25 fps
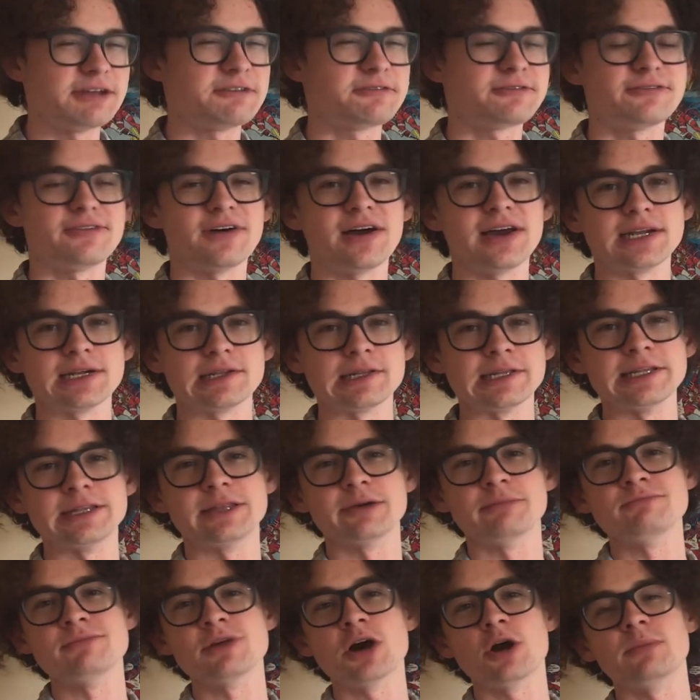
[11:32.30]
And finally,
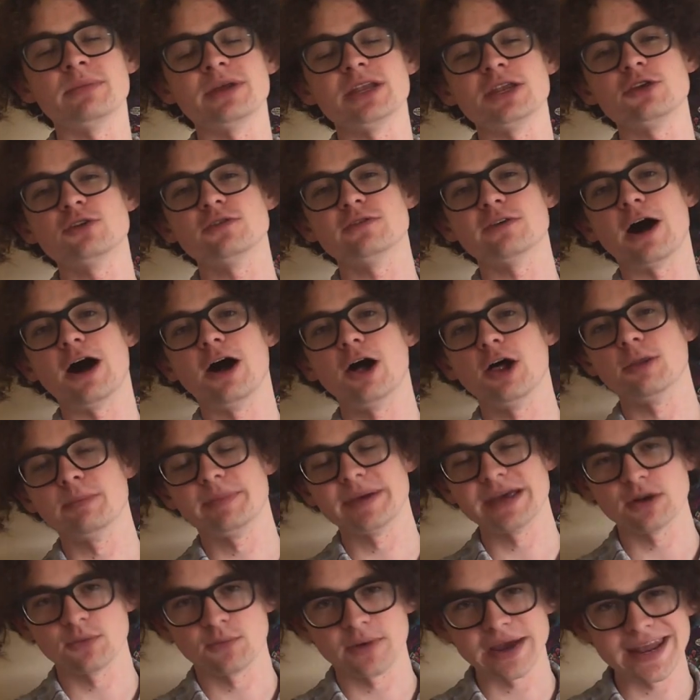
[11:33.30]
the moment you've all
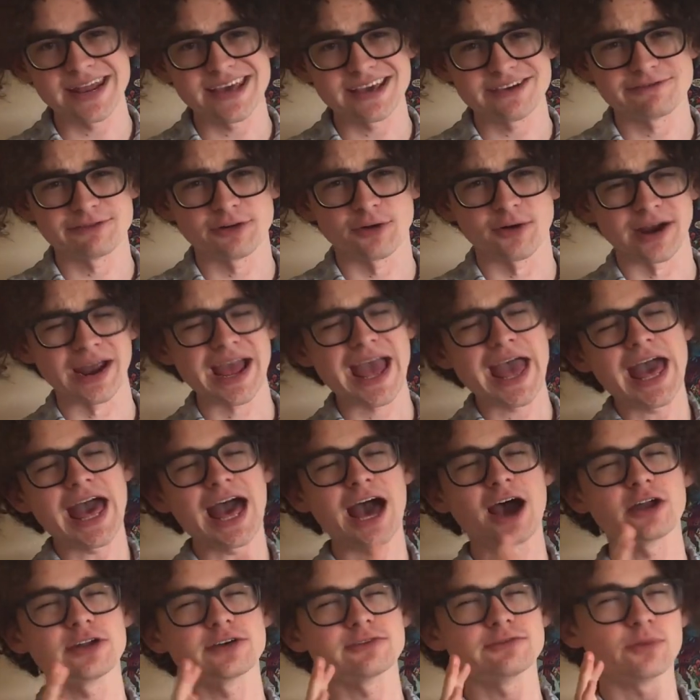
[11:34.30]
been waiting for.
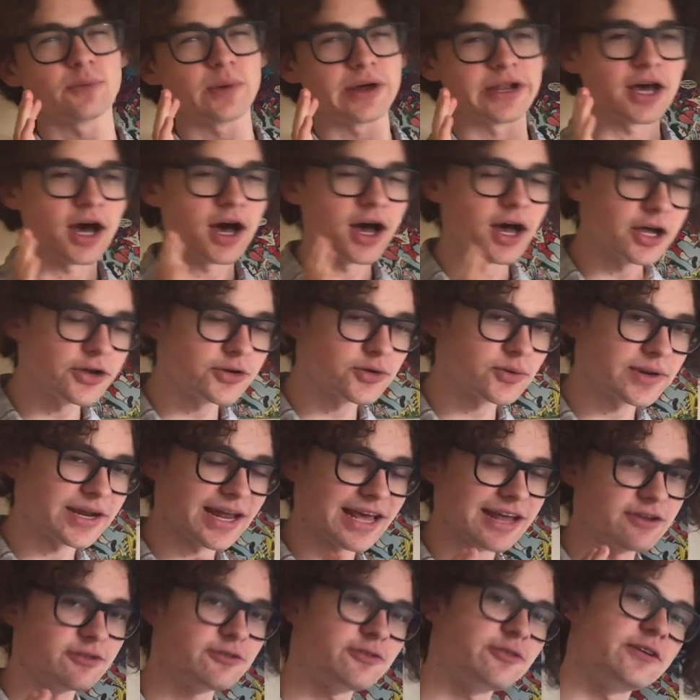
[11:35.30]
Out of
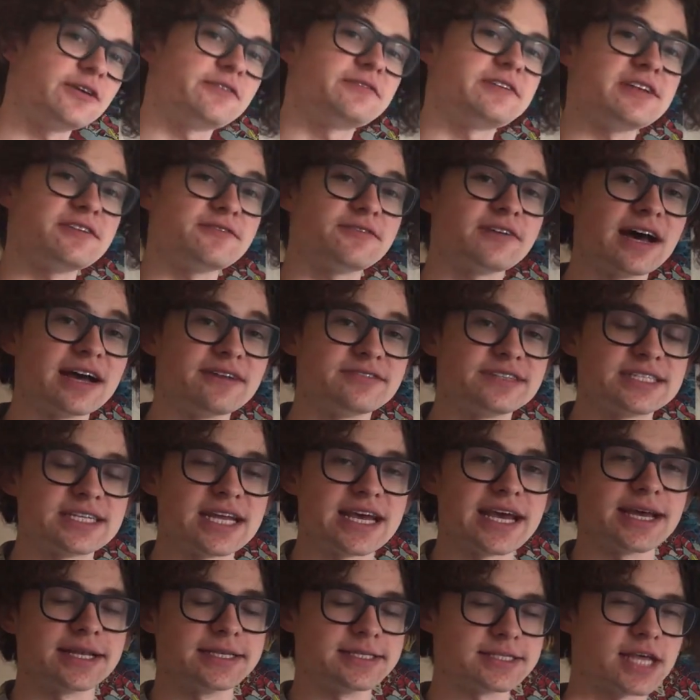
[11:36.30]
155
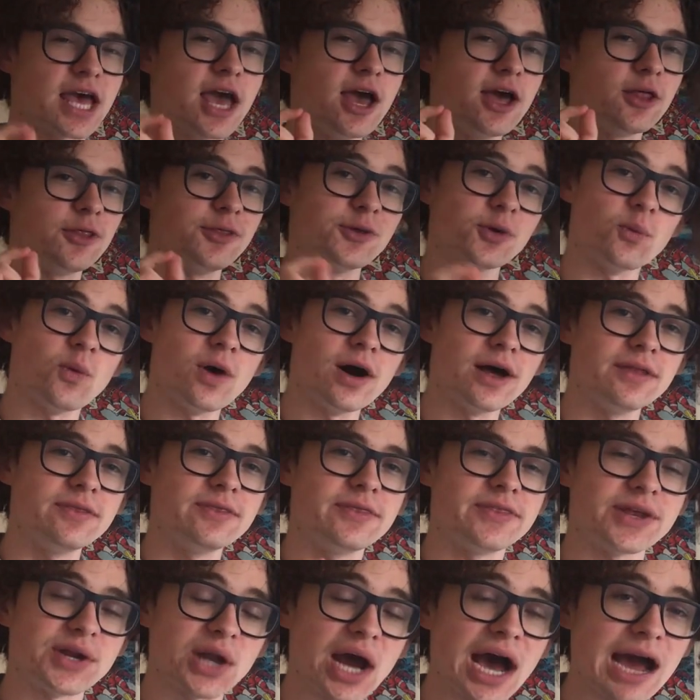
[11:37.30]
stands, the
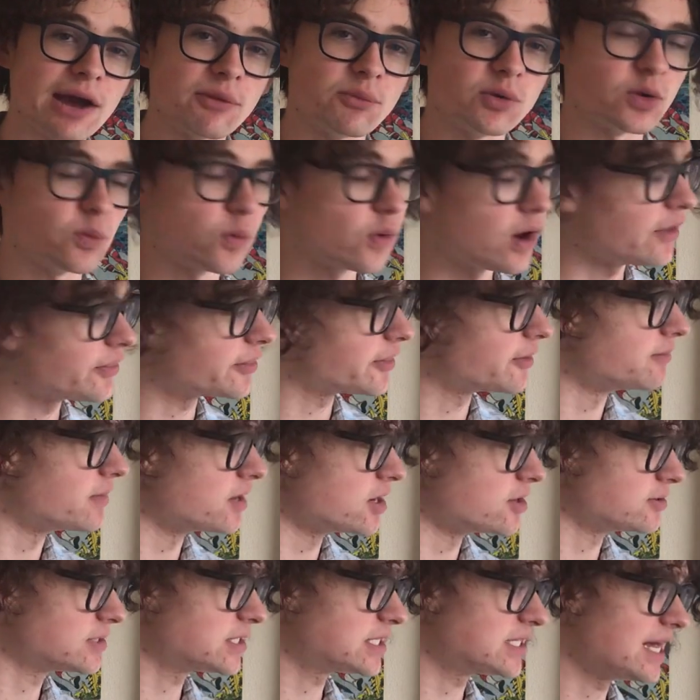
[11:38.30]
one that I would want the
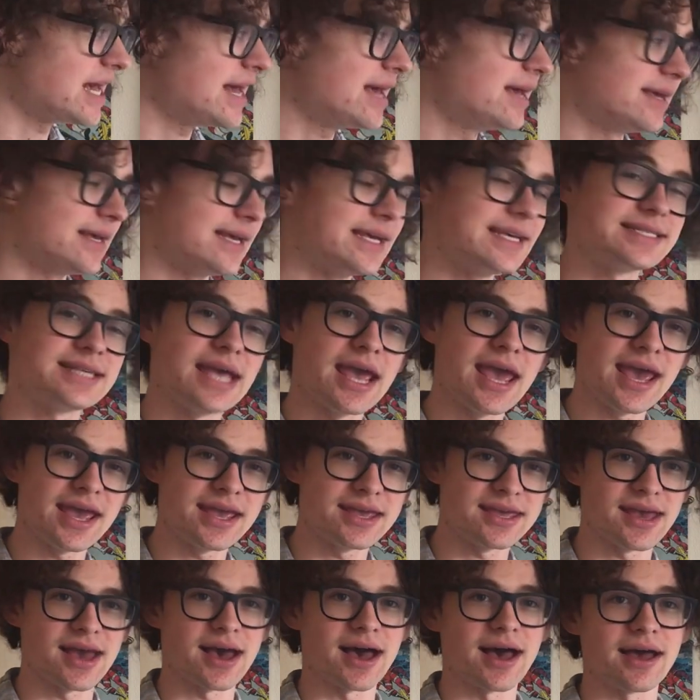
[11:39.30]
most is
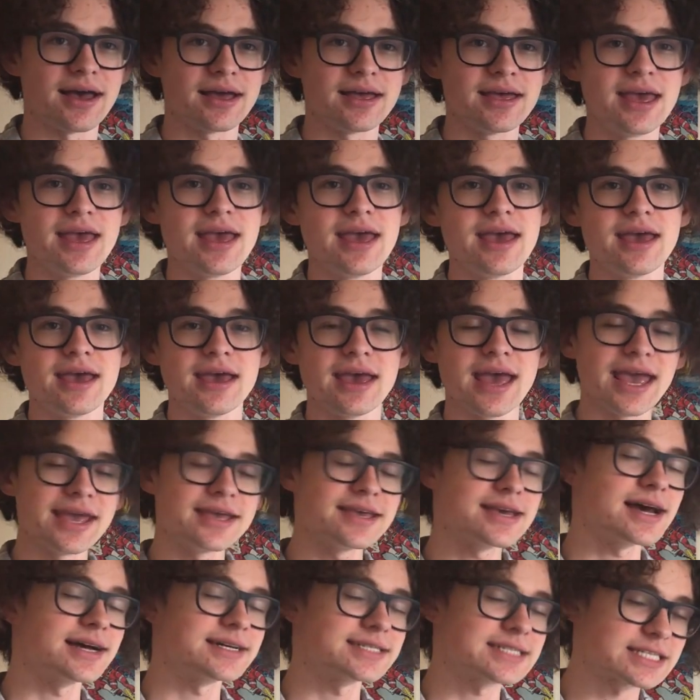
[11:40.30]
Heya.
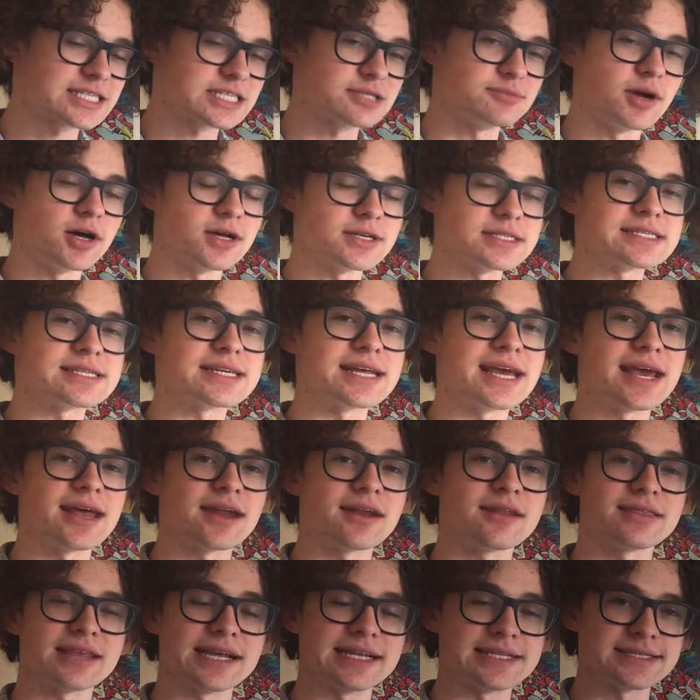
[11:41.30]
Heya is a small
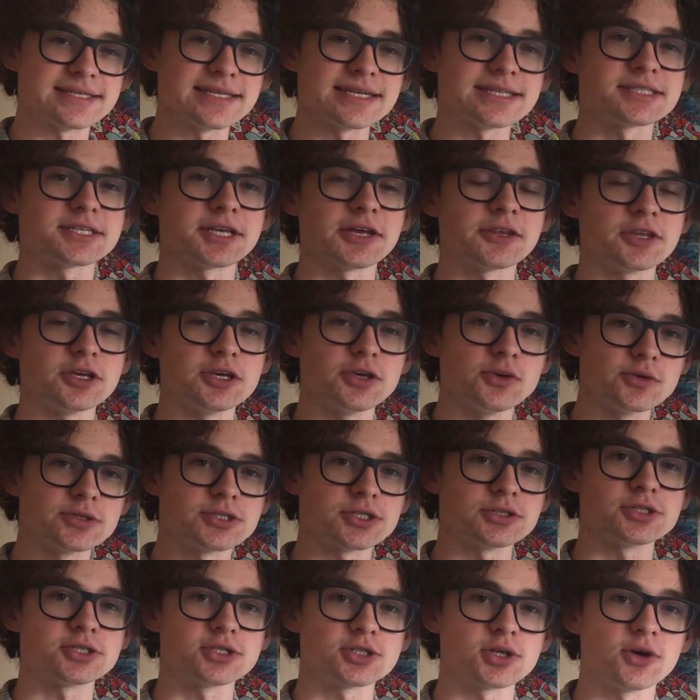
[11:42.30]
stand that sits on the
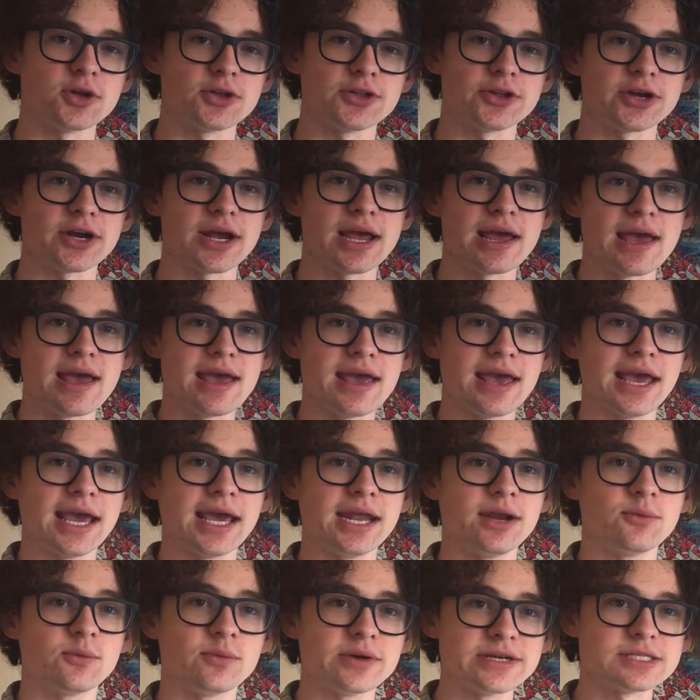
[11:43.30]
user's shoulder
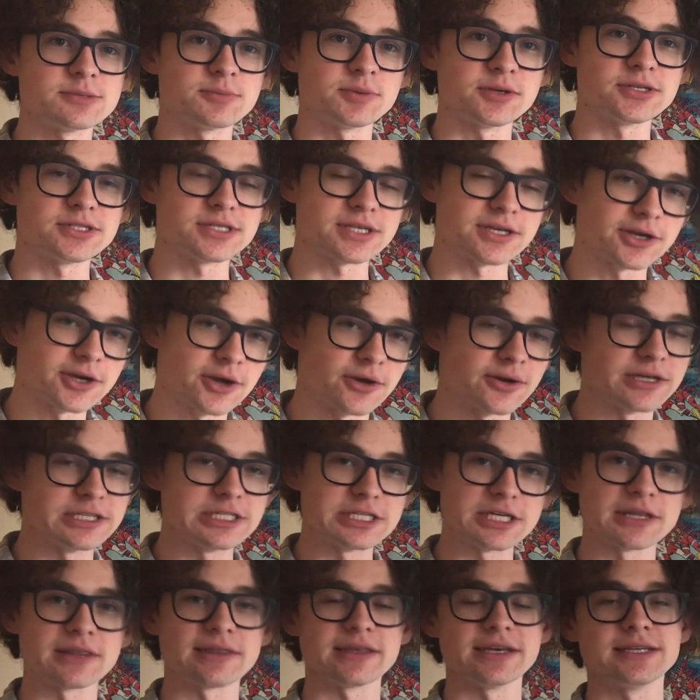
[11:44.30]
and whispers
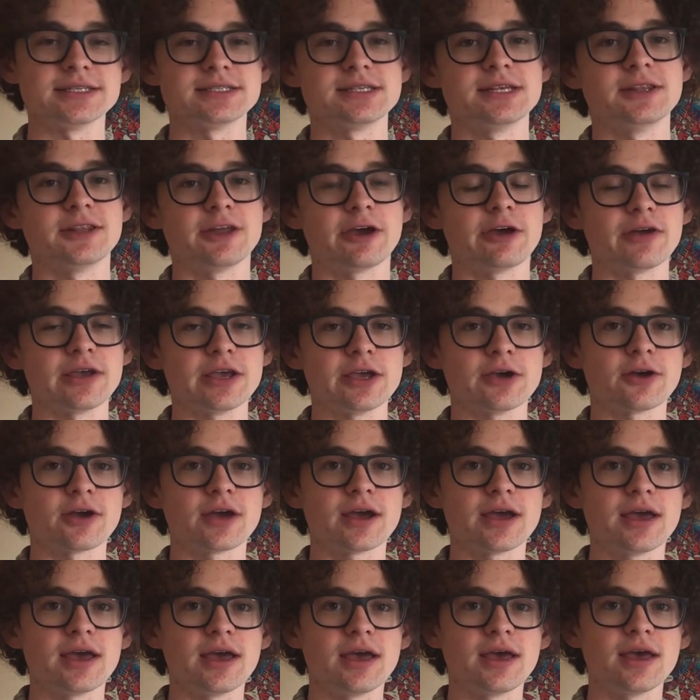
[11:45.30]
encouraging things in their ear.